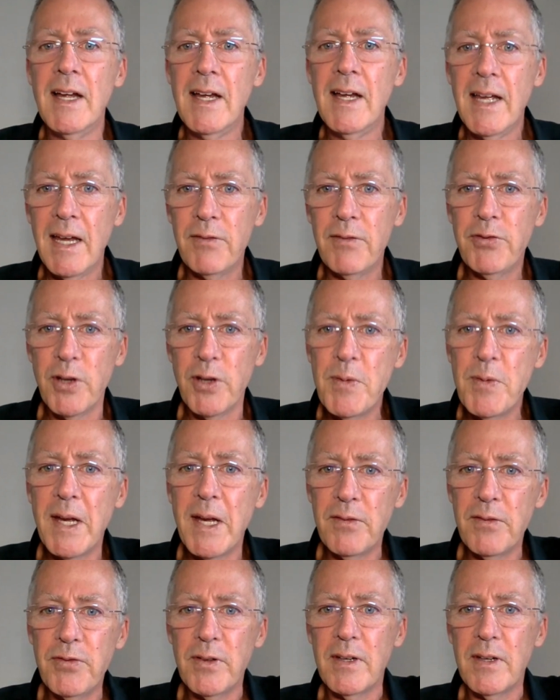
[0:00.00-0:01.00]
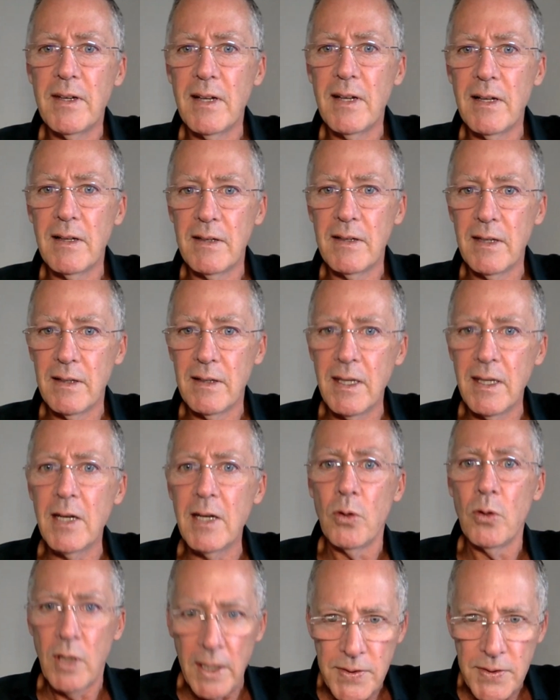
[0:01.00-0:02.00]

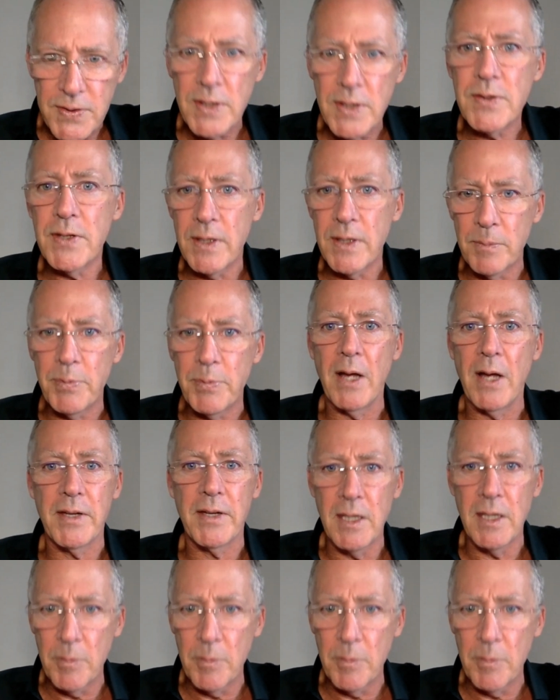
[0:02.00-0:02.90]
Listen to the body. The